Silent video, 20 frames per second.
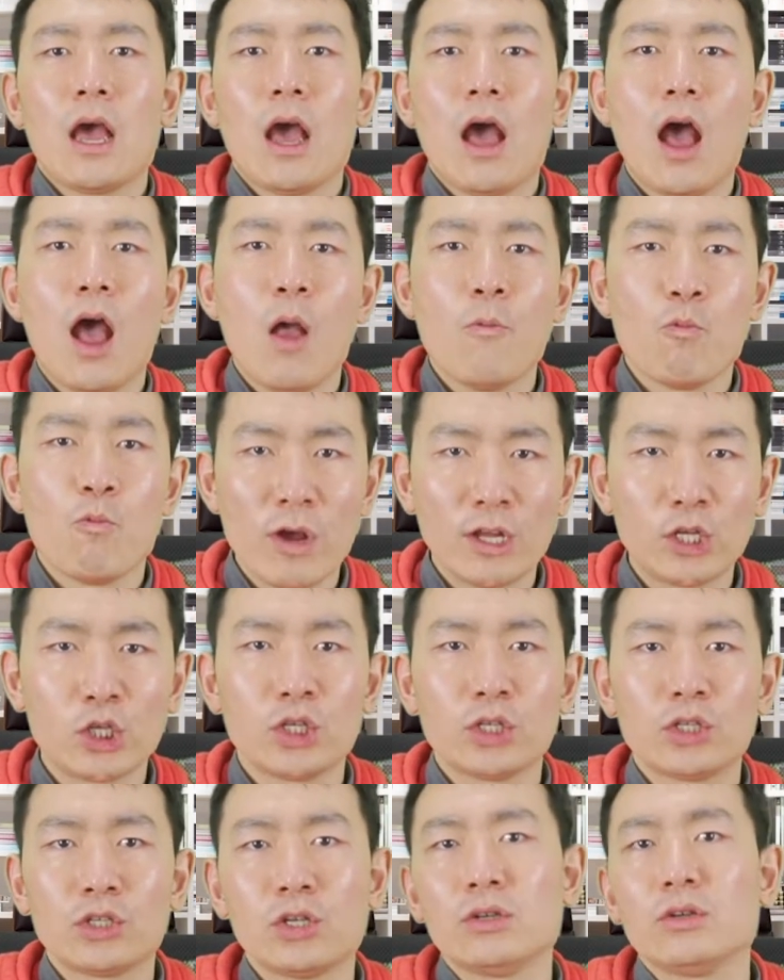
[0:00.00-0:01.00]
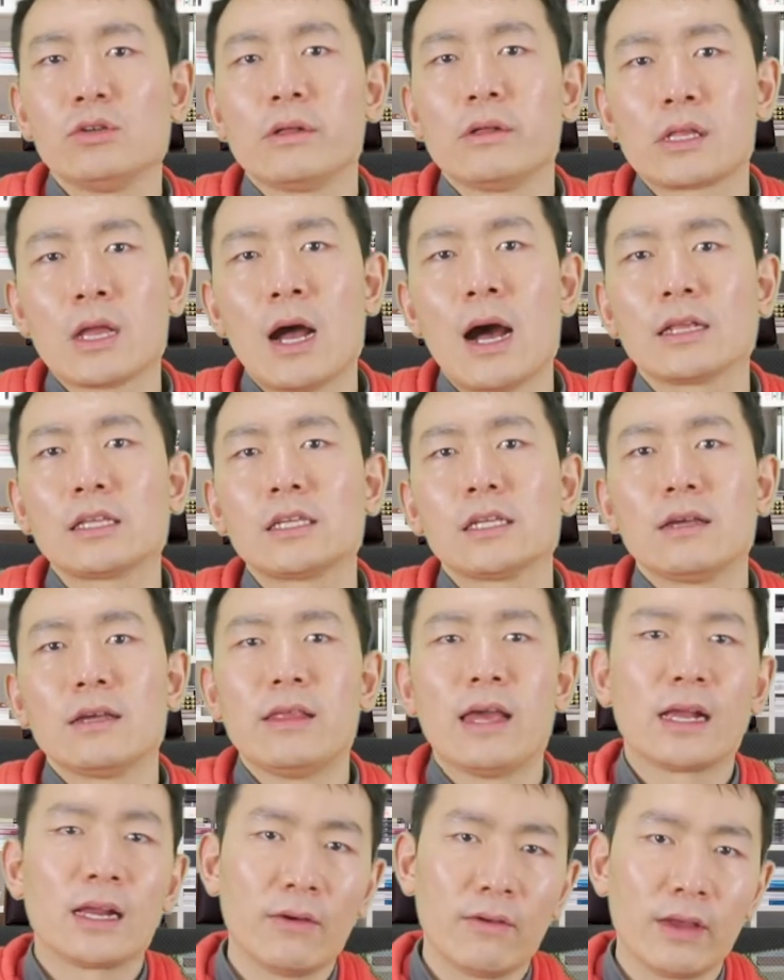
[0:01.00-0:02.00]
and wish to start
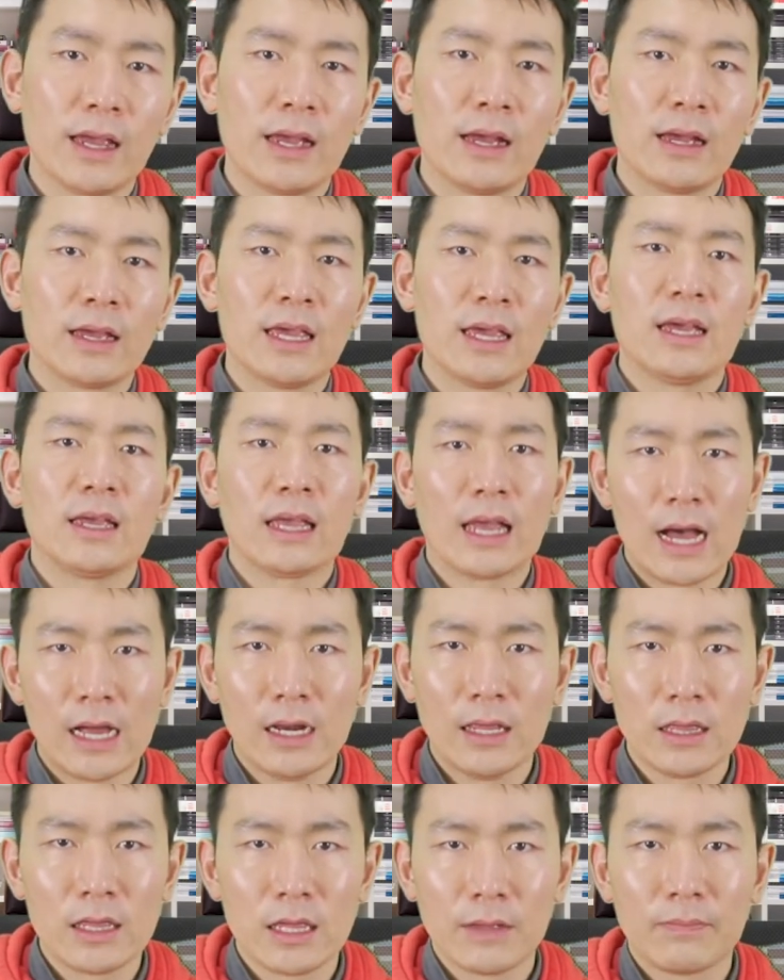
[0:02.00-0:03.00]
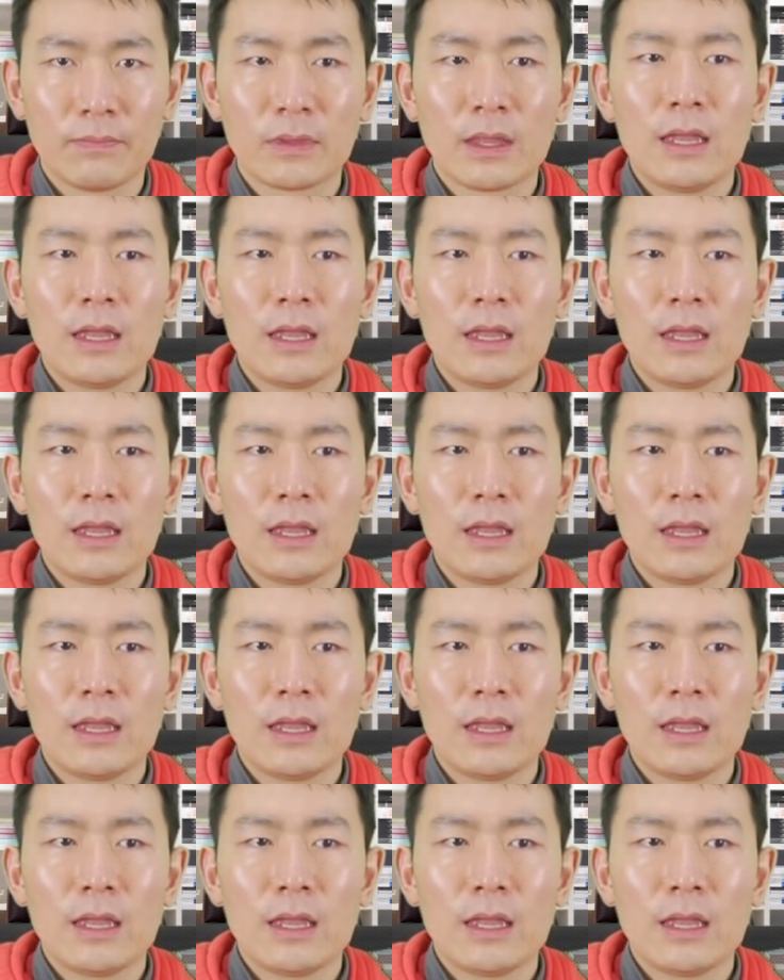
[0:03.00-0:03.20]
their career here in Ireland.